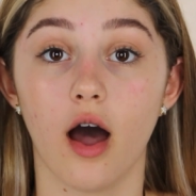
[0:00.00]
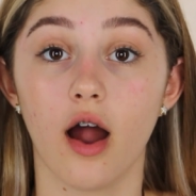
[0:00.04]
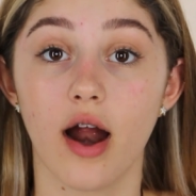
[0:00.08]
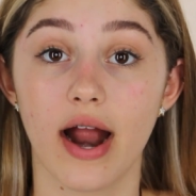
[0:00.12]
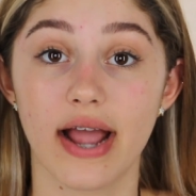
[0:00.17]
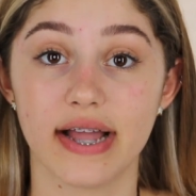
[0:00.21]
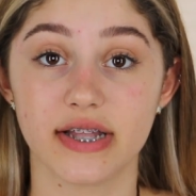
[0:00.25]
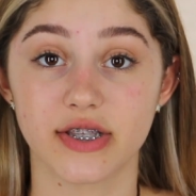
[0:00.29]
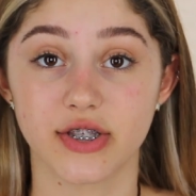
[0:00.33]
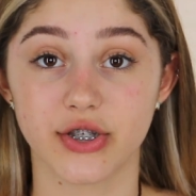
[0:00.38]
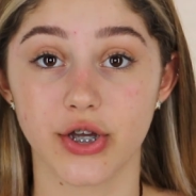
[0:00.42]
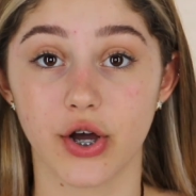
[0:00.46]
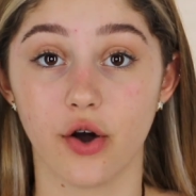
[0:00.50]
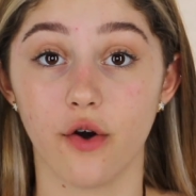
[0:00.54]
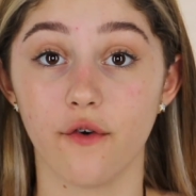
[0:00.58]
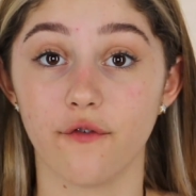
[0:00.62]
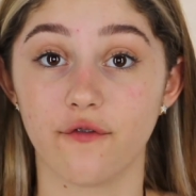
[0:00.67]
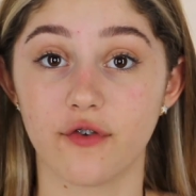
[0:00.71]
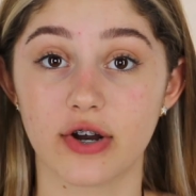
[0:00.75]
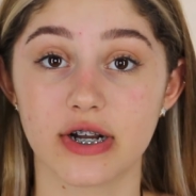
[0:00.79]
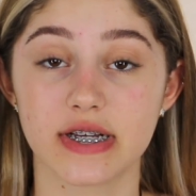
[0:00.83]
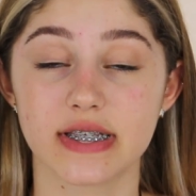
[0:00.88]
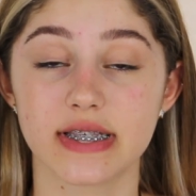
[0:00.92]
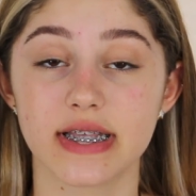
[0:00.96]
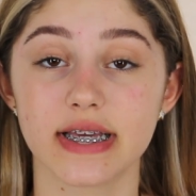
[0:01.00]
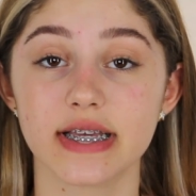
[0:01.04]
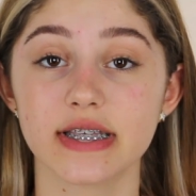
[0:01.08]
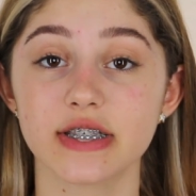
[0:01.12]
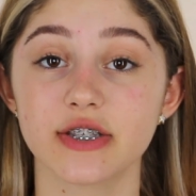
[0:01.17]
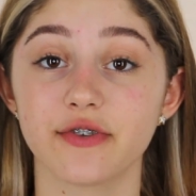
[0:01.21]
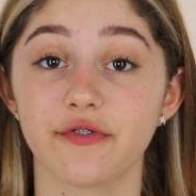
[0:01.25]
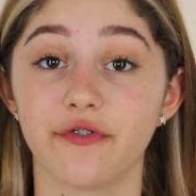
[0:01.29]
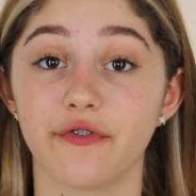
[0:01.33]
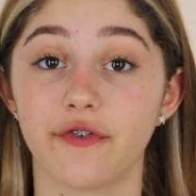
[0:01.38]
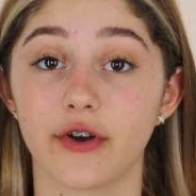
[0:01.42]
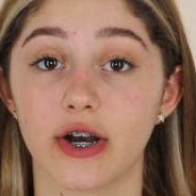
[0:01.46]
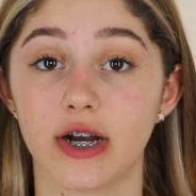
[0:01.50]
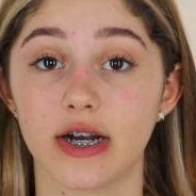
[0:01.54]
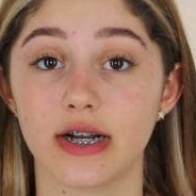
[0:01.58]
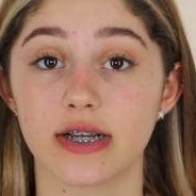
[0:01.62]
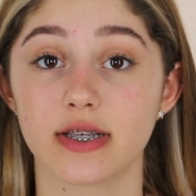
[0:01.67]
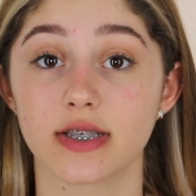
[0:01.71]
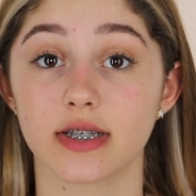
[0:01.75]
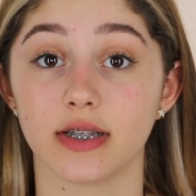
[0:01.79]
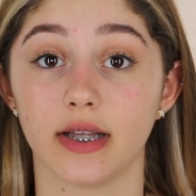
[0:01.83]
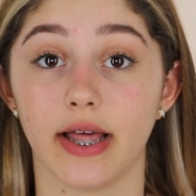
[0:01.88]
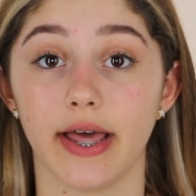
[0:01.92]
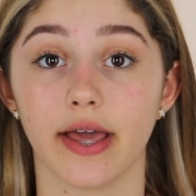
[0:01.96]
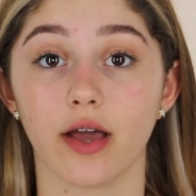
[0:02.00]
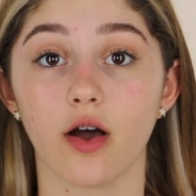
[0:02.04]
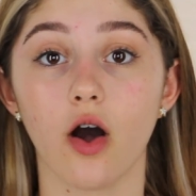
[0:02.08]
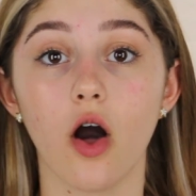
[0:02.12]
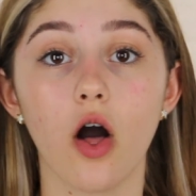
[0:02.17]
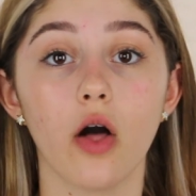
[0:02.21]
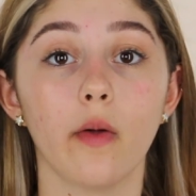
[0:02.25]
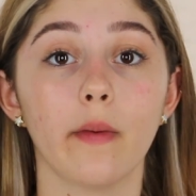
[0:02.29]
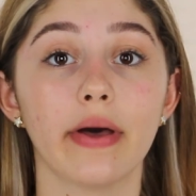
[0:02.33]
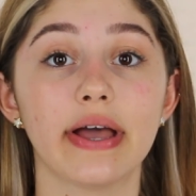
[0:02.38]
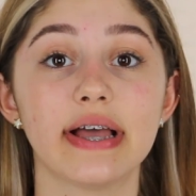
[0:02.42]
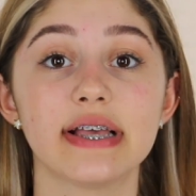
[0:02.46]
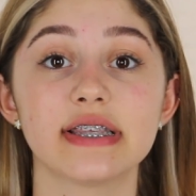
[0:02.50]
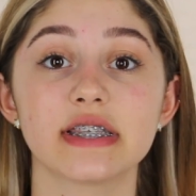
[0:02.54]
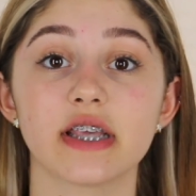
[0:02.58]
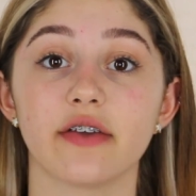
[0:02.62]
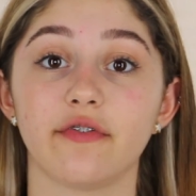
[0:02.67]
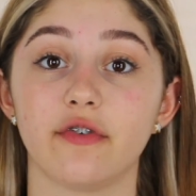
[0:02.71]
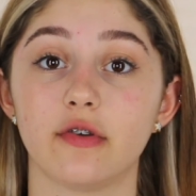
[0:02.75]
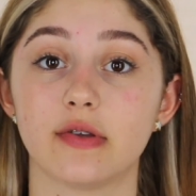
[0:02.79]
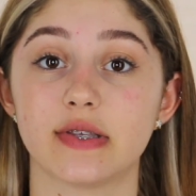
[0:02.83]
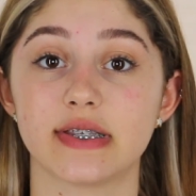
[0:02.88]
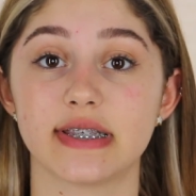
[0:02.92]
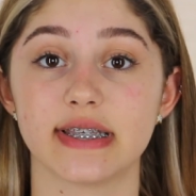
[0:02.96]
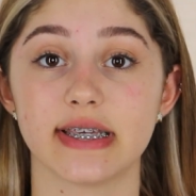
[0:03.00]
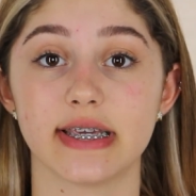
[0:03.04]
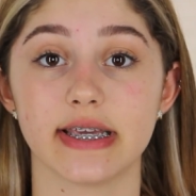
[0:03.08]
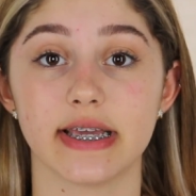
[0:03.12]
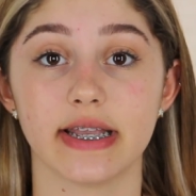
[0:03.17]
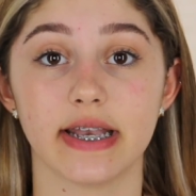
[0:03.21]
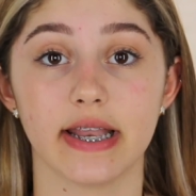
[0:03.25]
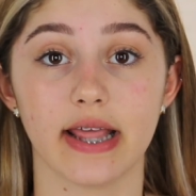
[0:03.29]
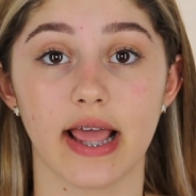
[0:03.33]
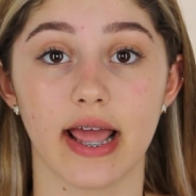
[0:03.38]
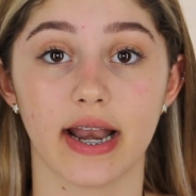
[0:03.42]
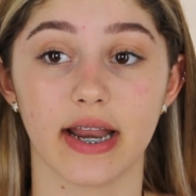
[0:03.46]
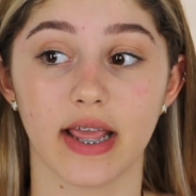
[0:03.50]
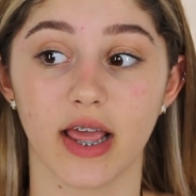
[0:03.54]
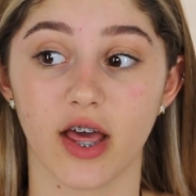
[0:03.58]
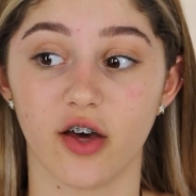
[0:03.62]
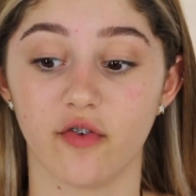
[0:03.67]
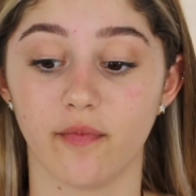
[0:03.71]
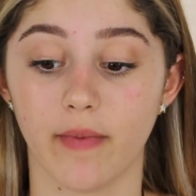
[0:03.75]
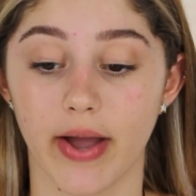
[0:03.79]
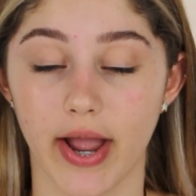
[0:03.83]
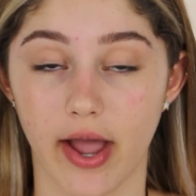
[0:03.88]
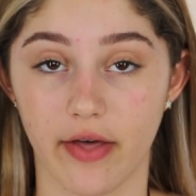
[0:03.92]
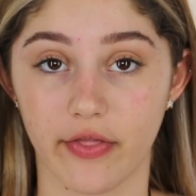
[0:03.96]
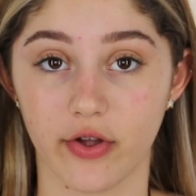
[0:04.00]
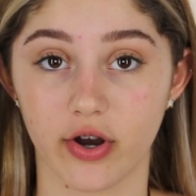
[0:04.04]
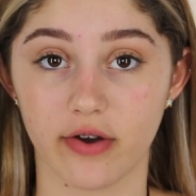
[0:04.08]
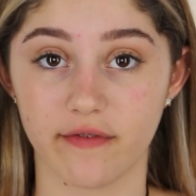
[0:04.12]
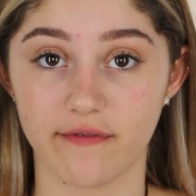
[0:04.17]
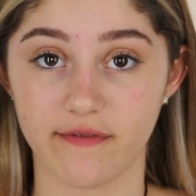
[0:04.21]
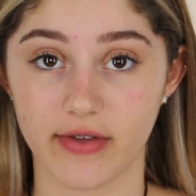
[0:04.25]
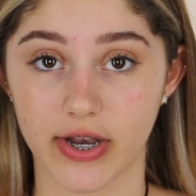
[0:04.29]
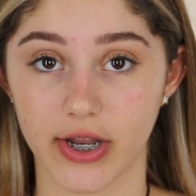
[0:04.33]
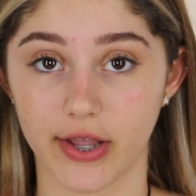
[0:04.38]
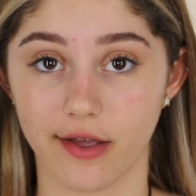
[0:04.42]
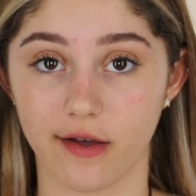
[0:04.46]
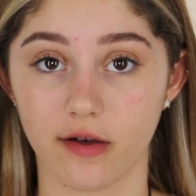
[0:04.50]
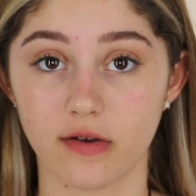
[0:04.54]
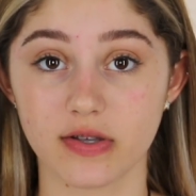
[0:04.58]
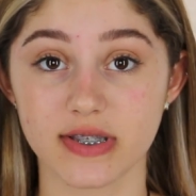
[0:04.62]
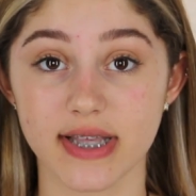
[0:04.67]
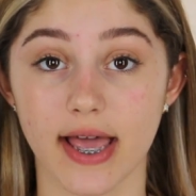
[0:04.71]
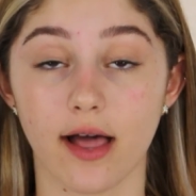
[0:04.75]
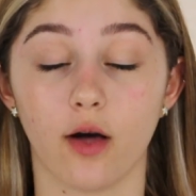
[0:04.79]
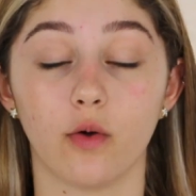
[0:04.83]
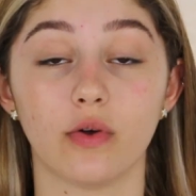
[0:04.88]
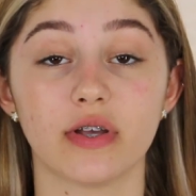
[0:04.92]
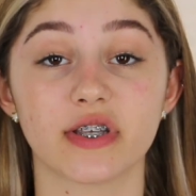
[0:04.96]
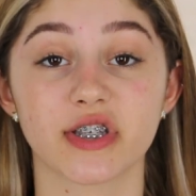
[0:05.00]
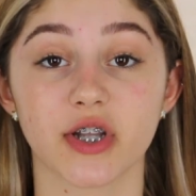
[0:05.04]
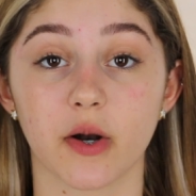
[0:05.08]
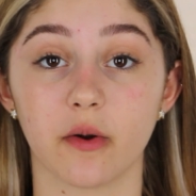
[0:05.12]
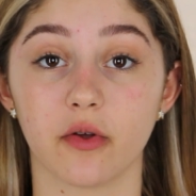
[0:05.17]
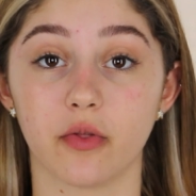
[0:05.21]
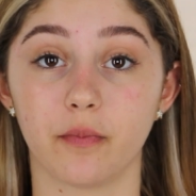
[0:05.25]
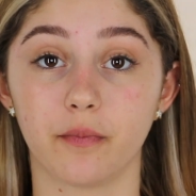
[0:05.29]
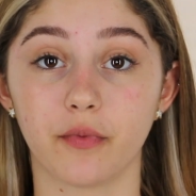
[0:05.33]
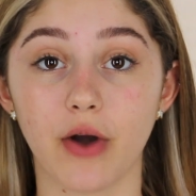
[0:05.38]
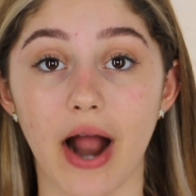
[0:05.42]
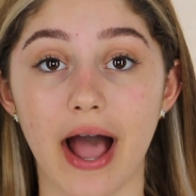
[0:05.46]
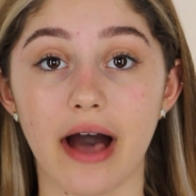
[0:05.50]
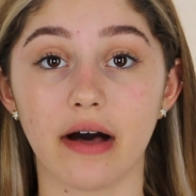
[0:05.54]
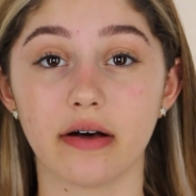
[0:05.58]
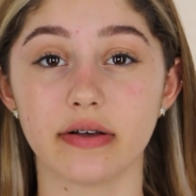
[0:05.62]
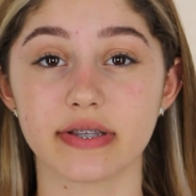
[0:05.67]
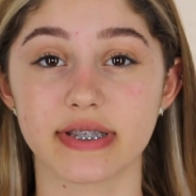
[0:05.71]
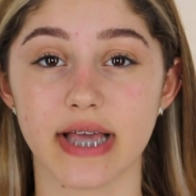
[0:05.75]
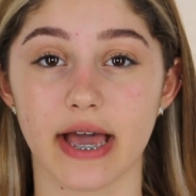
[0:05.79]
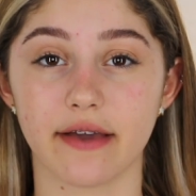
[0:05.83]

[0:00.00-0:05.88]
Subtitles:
Alright, so first things first, like always, if you've seen any of my other videos, I always start with brows.